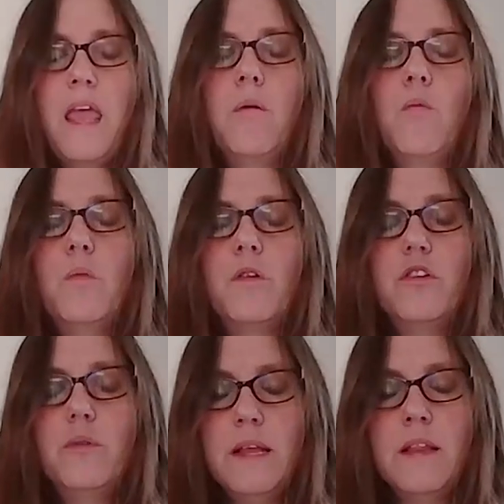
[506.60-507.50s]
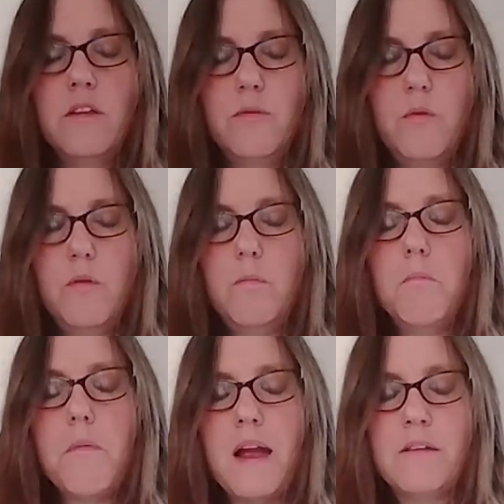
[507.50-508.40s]
And when we're doing this, we're
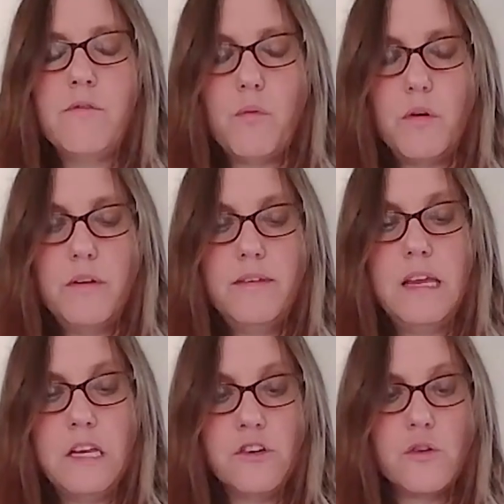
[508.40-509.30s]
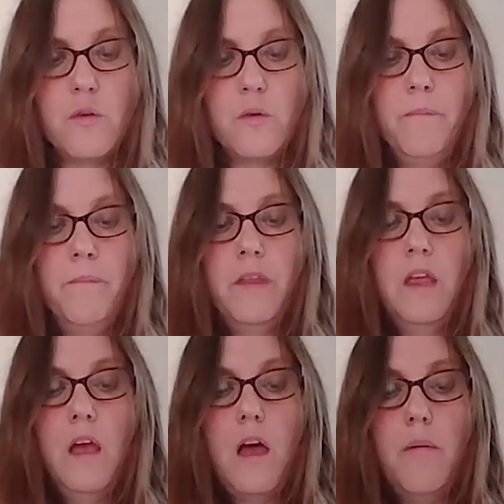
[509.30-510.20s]
mindful or intentional
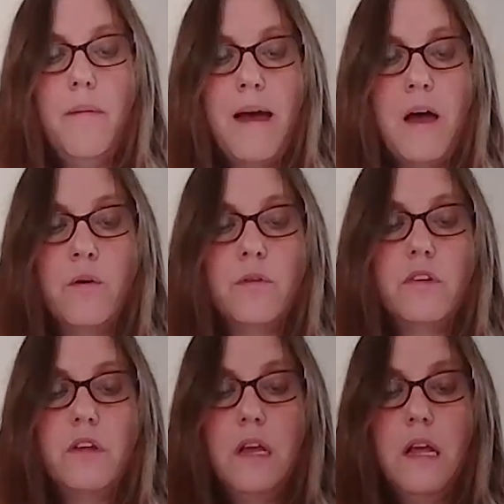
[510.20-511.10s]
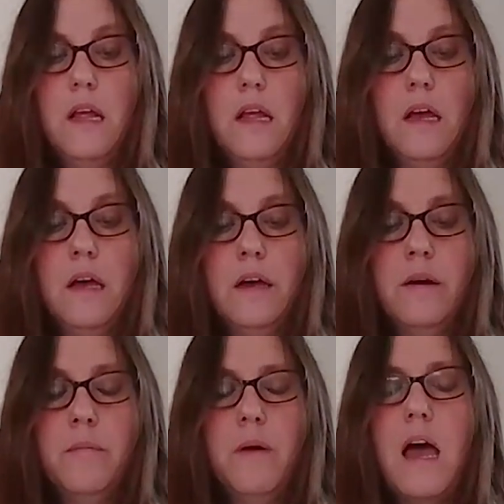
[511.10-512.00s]
about
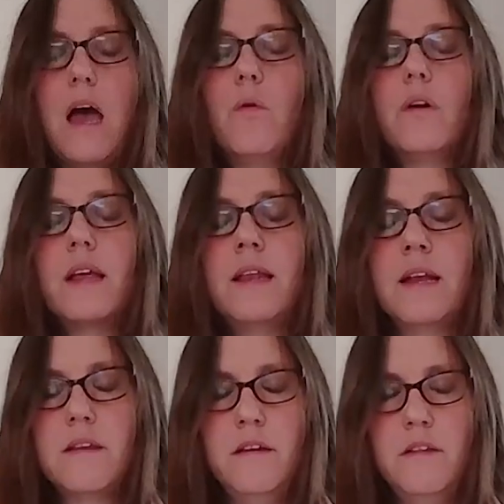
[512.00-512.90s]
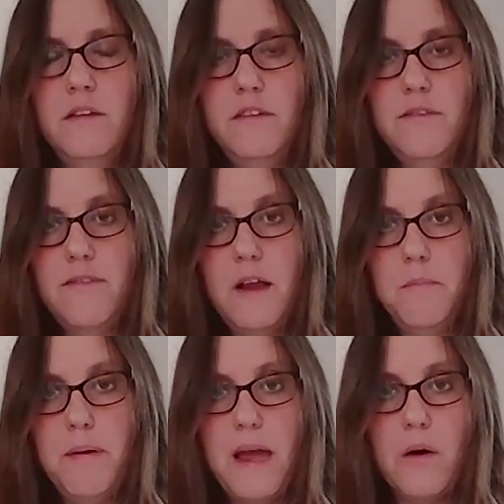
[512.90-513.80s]
how we're connecting to this
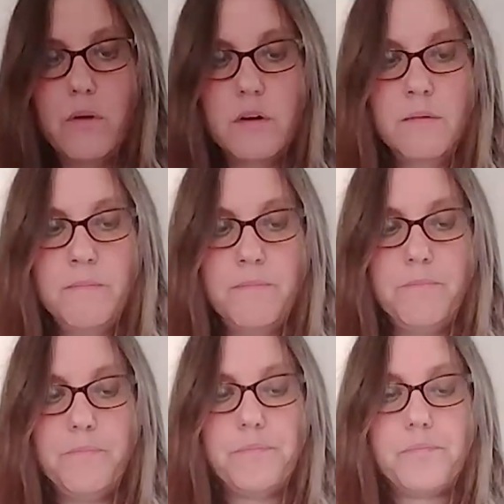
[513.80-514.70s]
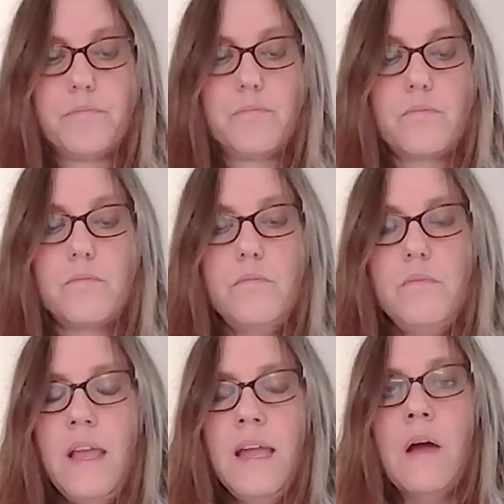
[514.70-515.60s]
divine power
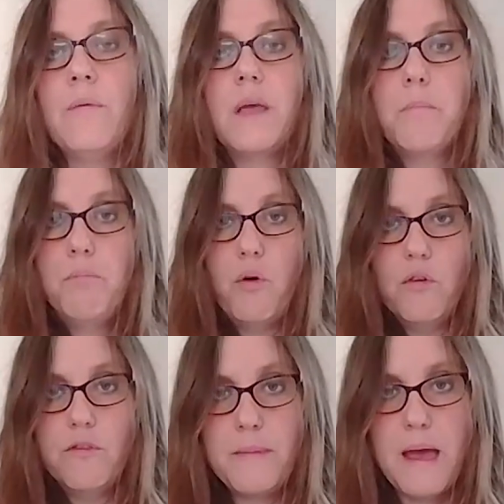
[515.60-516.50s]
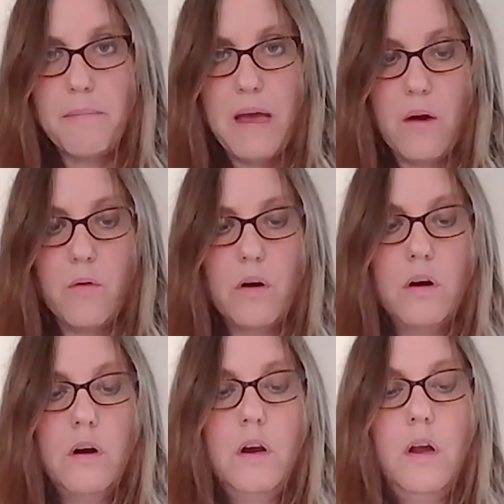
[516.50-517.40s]
and how we can pull from that
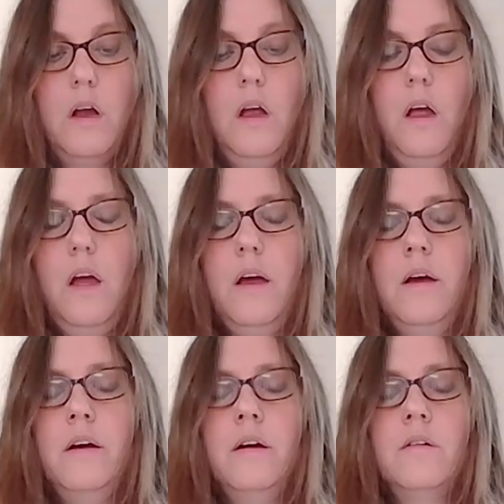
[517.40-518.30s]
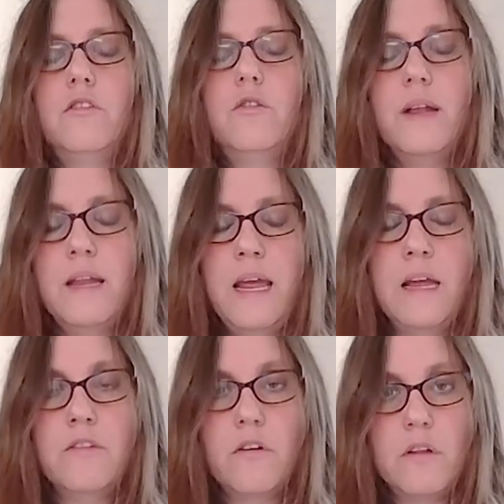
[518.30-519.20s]
power to
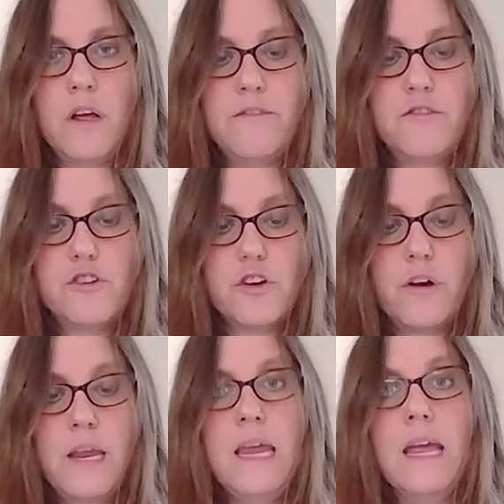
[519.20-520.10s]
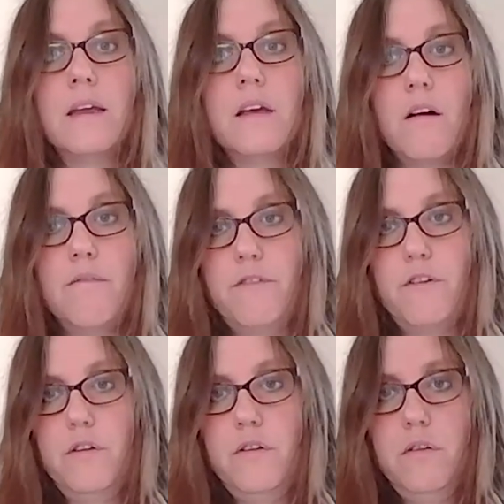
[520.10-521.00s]
enhance our life journey and
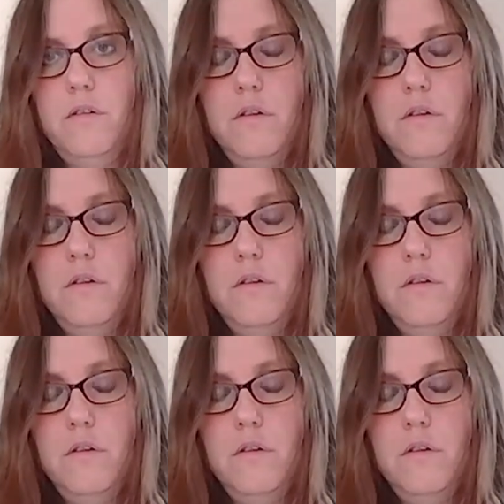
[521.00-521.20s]
comfort.